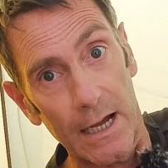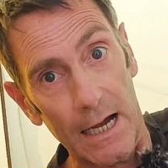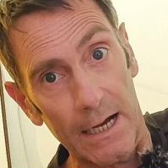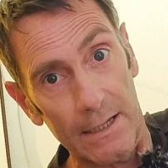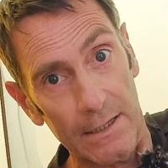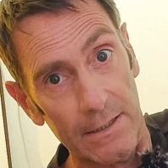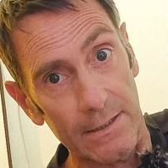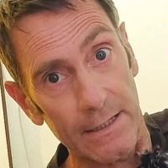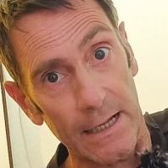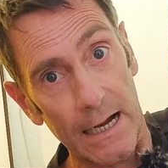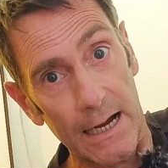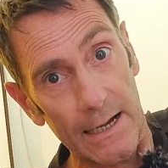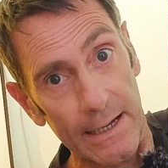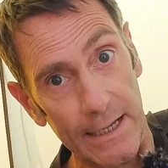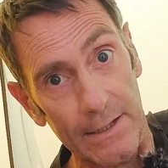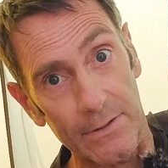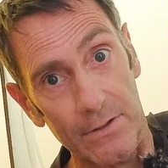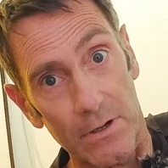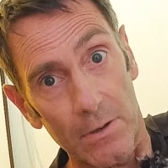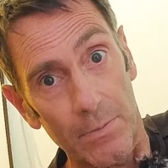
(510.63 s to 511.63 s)
and the dad
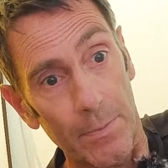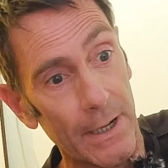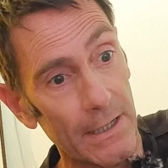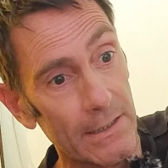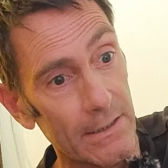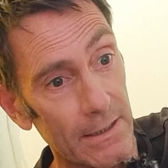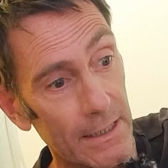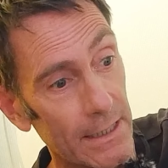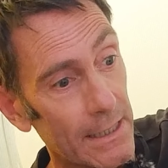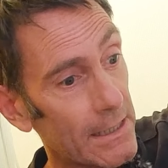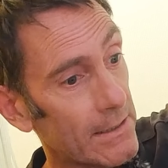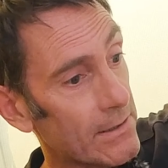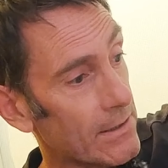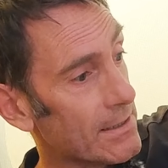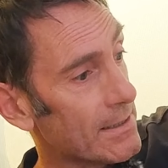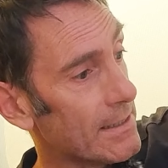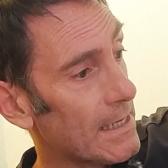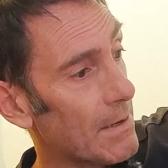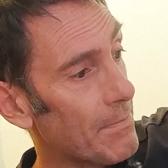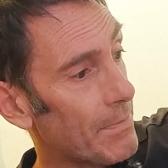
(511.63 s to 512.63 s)
ended up actually he
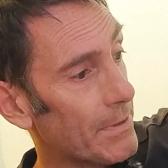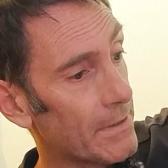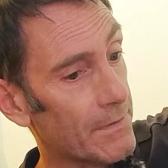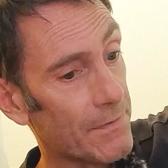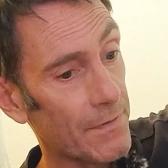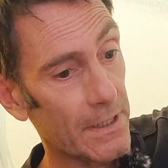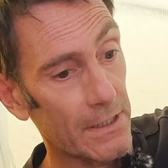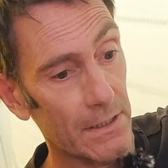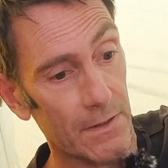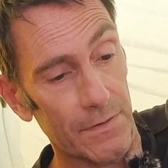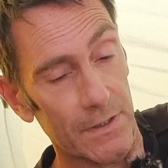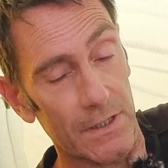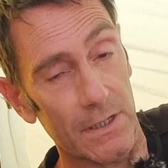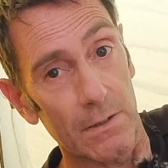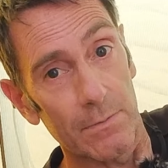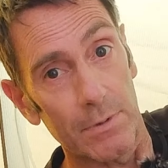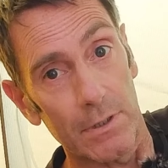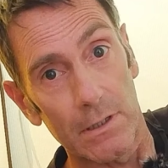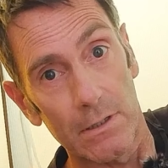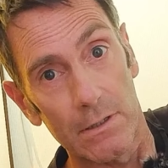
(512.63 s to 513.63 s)
just slept in the in the
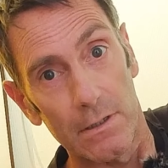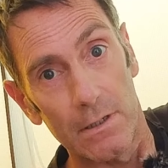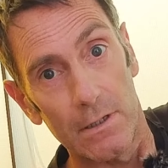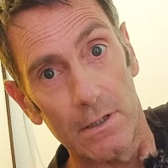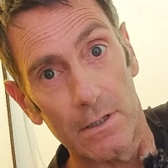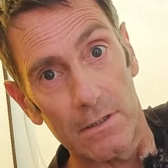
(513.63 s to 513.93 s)
vestibule.